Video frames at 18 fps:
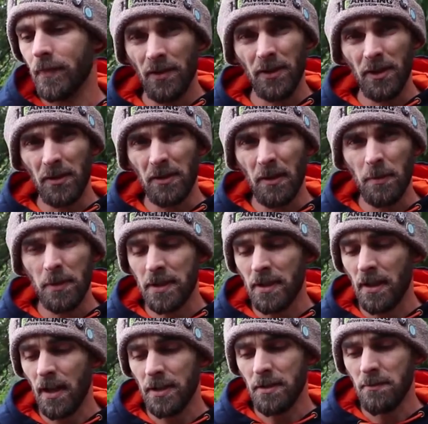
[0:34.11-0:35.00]
The new Deeper
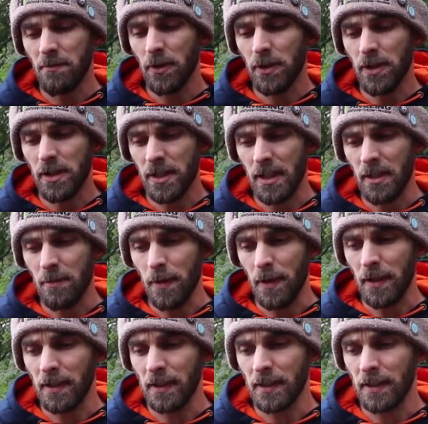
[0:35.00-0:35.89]
Starts are much
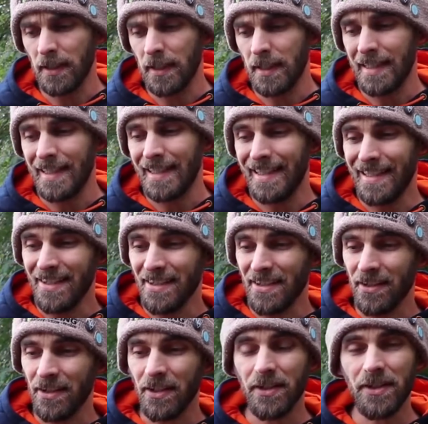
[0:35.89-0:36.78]
cheaper,
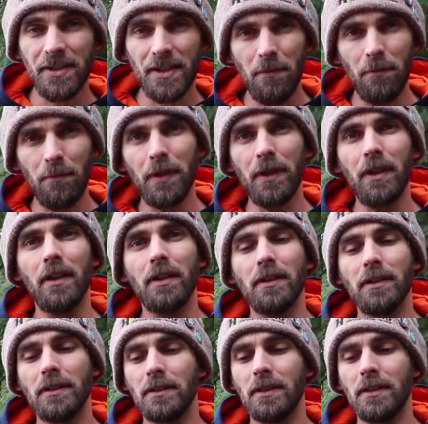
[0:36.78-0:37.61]
easier, simpler